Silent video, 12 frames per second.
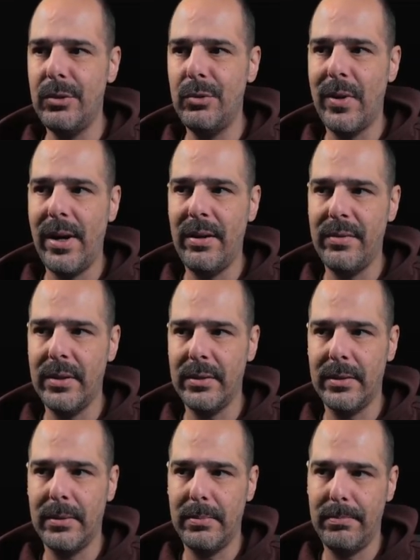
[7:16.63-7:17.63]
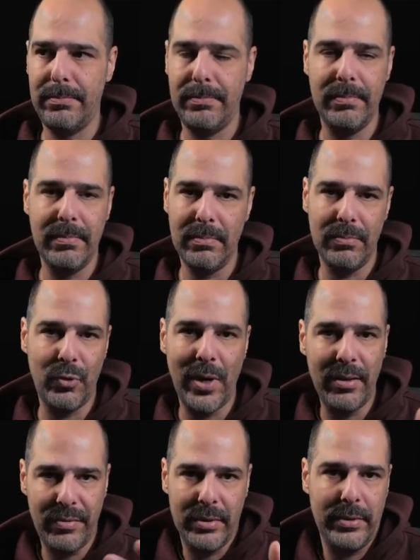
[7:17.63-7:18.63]
drivers.
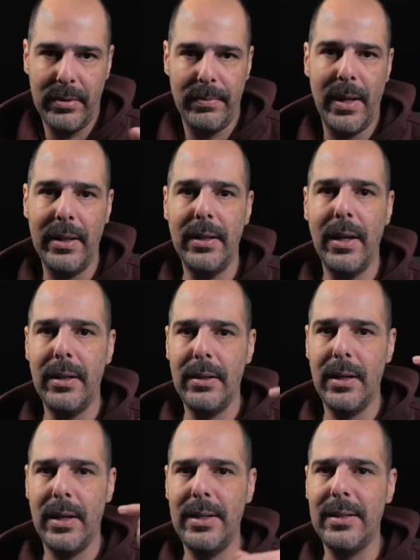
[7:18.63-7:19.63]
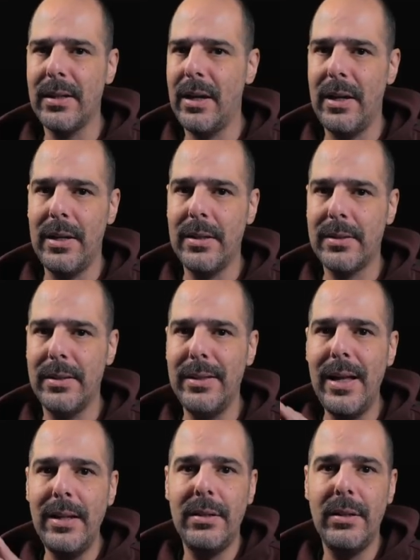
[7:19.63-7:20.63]
And then it's
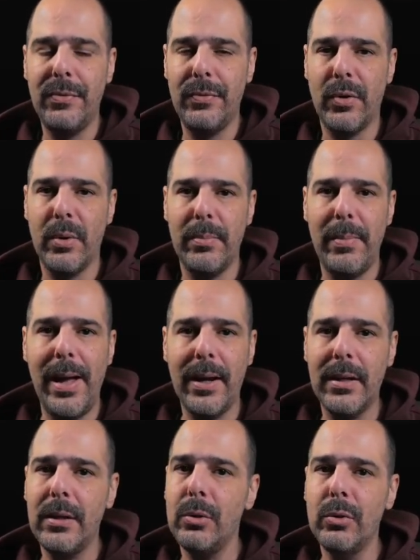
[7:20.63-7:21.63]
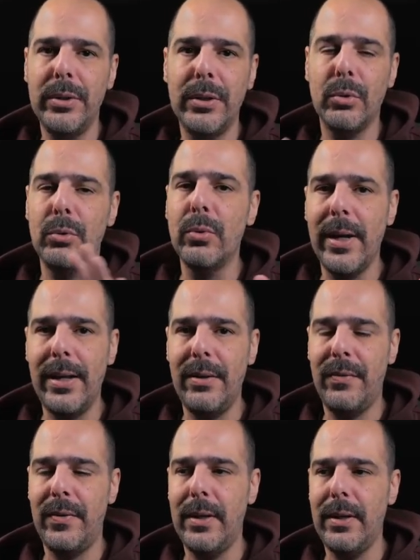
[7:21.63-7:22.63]
native from Mac. You don't need to do
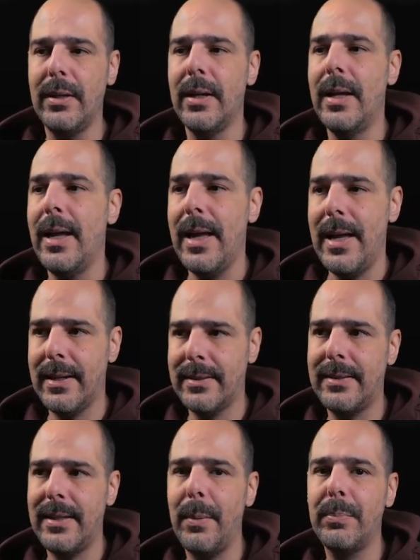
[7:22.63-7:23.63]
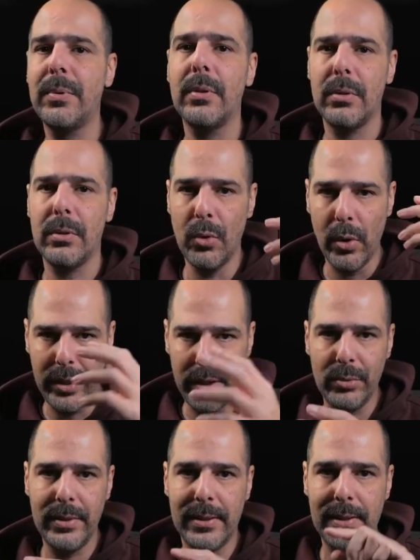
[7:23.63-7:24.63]
anything except
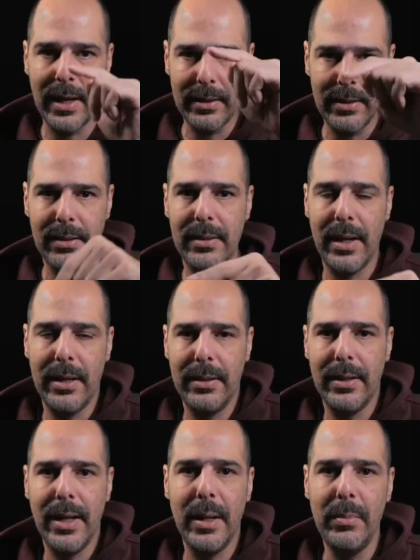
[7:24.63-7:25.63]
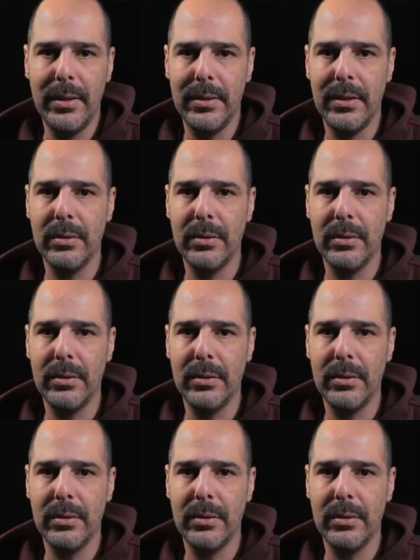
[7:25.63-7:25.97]
going to the settings and enabling